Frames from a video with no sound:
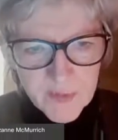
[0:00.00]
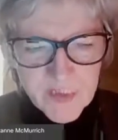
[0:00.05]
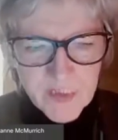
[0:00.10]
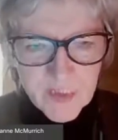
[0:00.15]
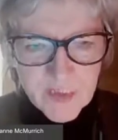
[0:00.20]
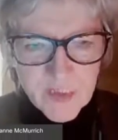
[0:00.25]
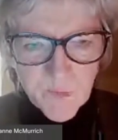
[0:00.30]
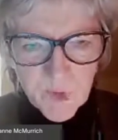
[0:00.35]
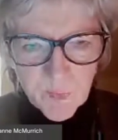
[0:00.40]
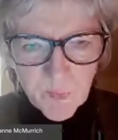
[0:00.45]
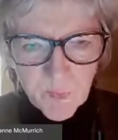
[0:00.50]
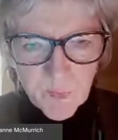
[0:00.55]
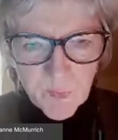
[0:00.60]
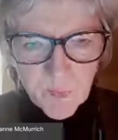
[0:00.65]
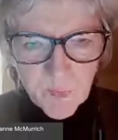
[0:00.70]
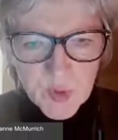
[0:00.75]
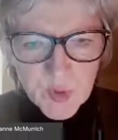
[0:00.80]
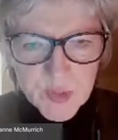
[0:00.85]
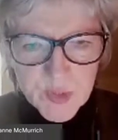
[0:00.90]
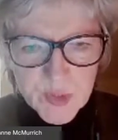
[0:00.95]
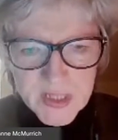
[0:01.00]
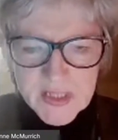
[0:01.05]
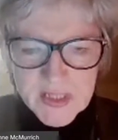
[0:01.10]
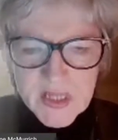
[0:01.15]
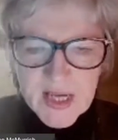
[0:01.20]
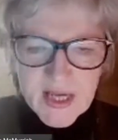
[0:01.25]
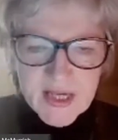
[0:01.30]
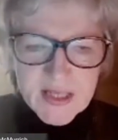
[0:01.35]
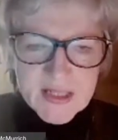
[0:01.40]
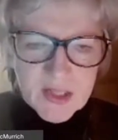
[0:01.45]
investment process
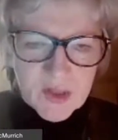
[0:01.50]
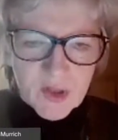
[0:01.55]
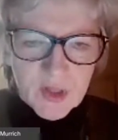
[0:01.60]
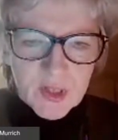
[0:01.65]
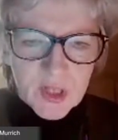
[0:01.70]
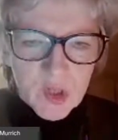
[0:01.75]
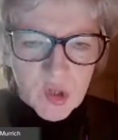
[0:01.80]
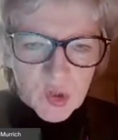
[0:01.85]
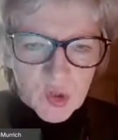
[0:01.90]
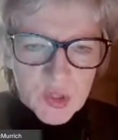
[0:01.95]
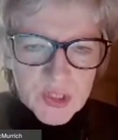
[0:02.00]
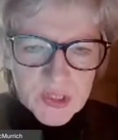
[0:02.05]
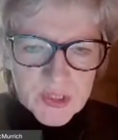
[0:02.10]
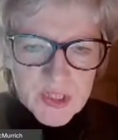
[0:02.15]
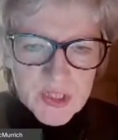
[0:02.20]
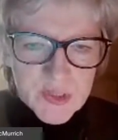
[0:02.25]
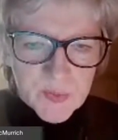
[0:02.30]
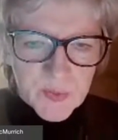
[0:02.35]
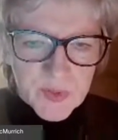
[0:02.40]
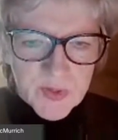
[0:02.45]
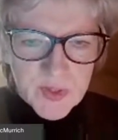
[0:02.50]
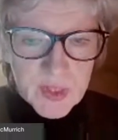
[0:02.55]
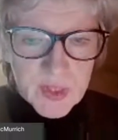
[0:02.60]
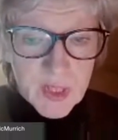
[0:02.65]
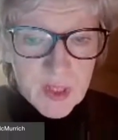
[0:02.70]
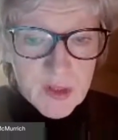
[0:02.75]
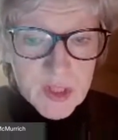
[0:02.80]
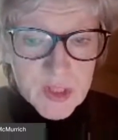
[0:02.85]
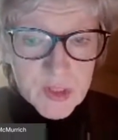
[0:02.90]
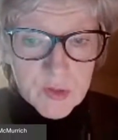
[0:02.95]
carried out in accordance with the
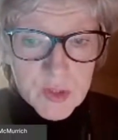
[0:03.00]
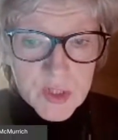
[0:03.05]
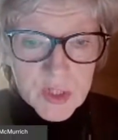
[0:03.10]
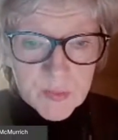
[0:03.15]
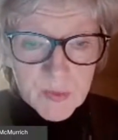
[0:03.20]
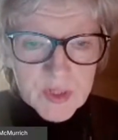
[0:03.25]
Council's